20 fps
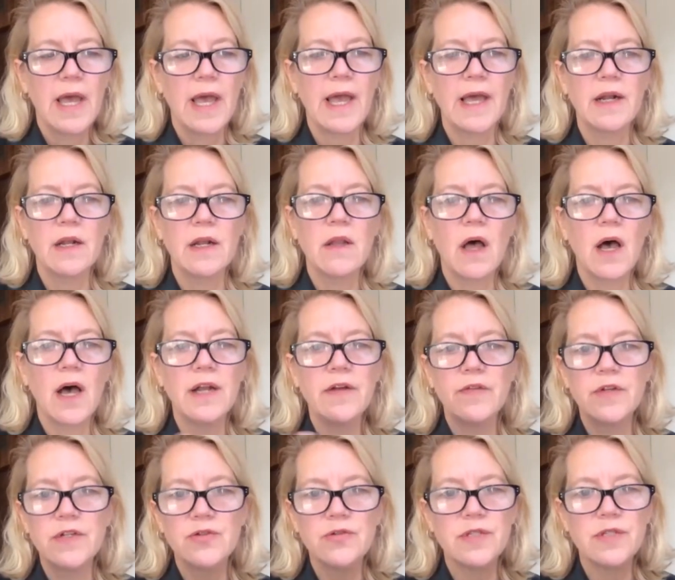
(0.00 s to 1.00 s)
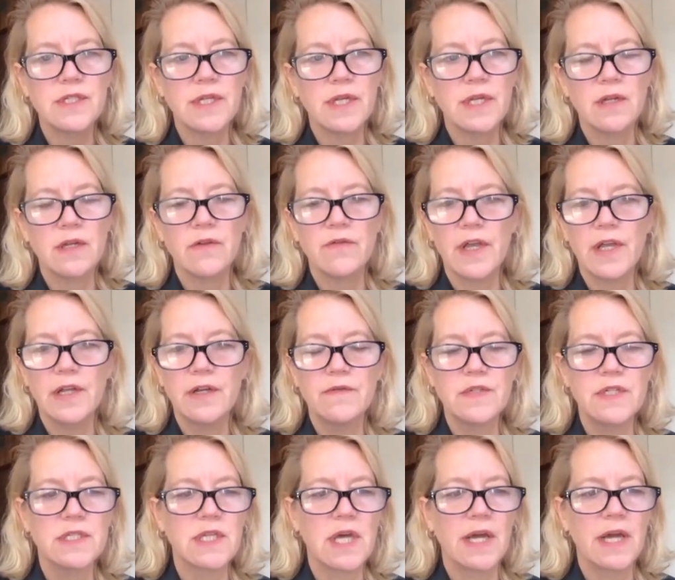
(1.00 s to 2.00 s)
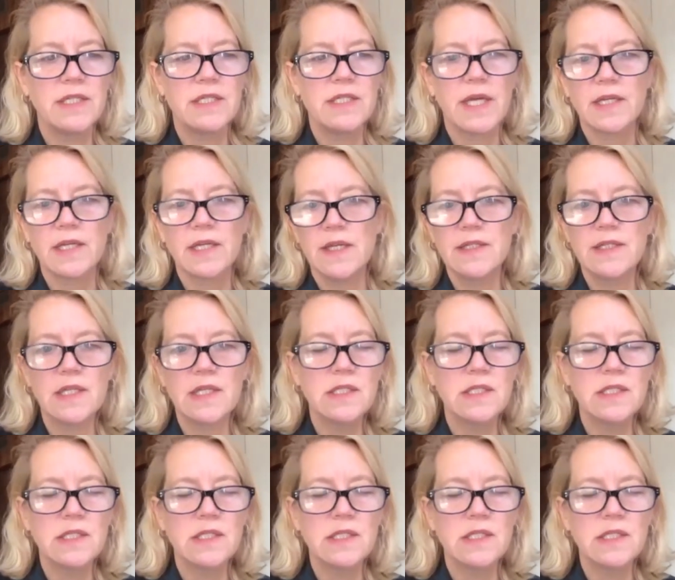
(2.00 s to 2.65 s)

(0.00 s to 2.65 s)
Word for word: and a lot of interesting innovative design techniques.